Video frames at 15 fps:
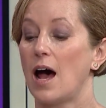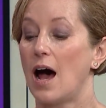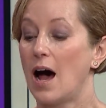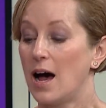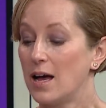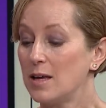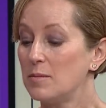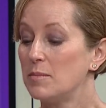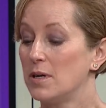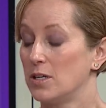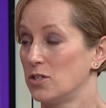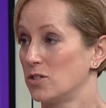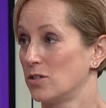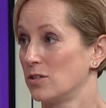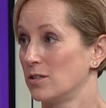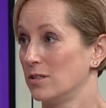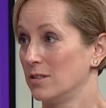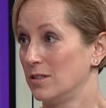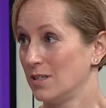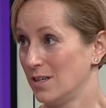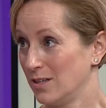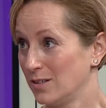I measure
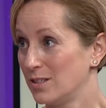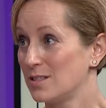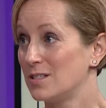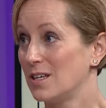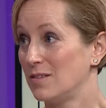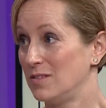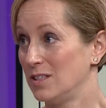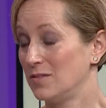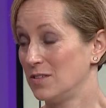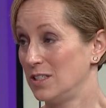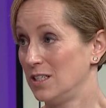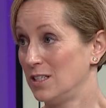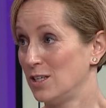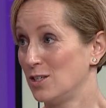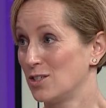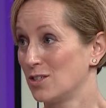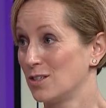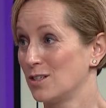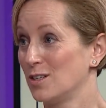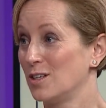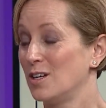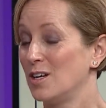the health and safety of a
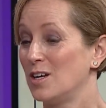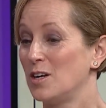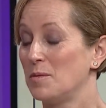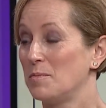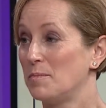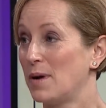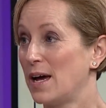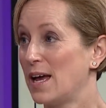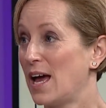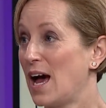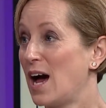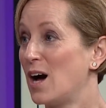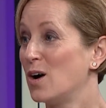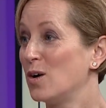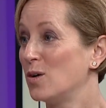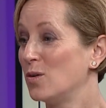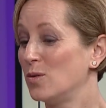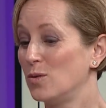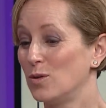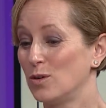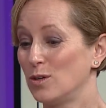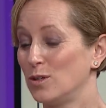teenager by
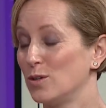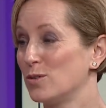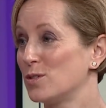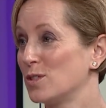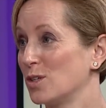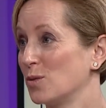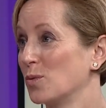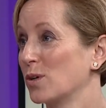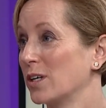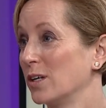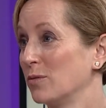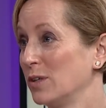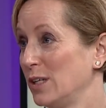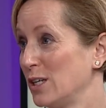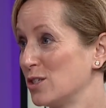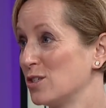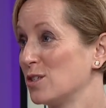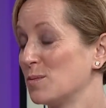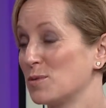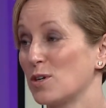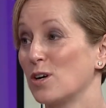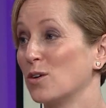how close their working
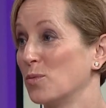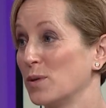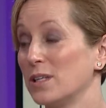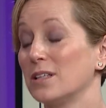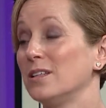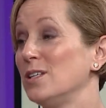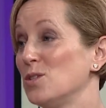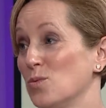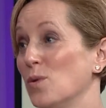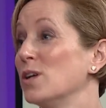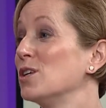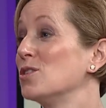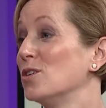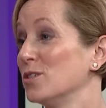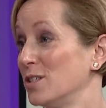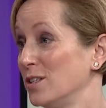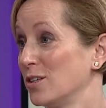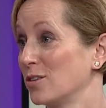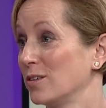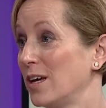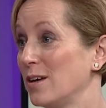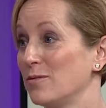relationships are with at least one adult in
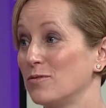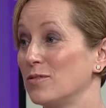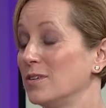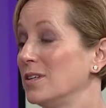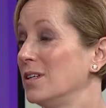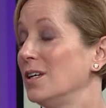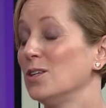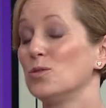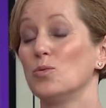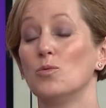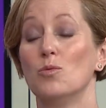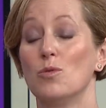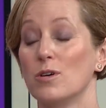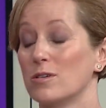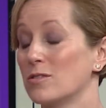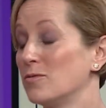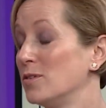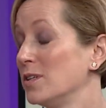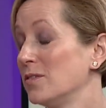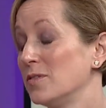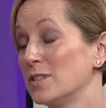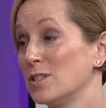their life. It's
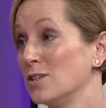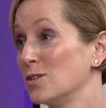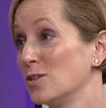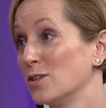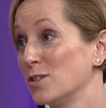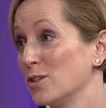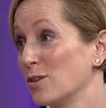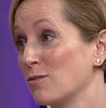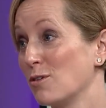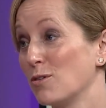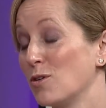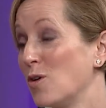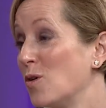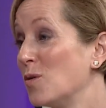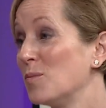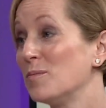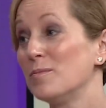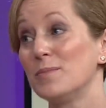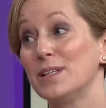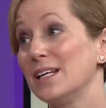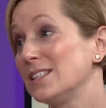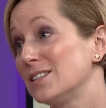wonderful if it's an adult in their own home,
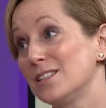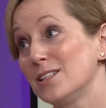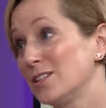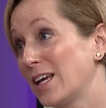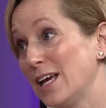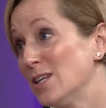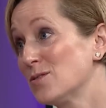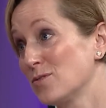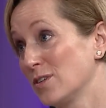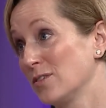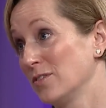but that's not the case for